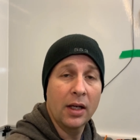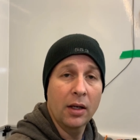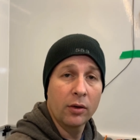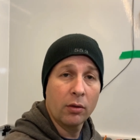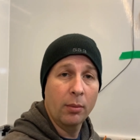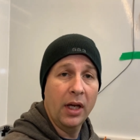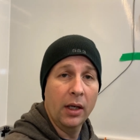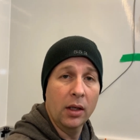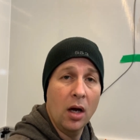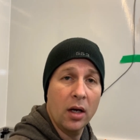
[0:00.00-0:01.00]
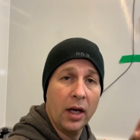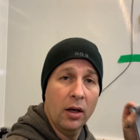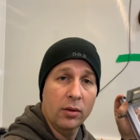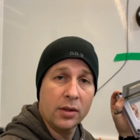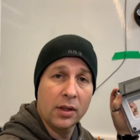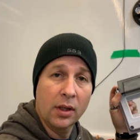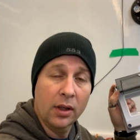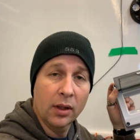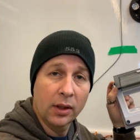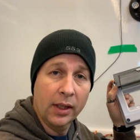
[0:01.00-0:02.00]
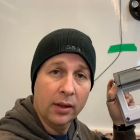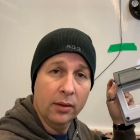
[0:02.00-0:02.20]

out the remaining knockouts in the lid.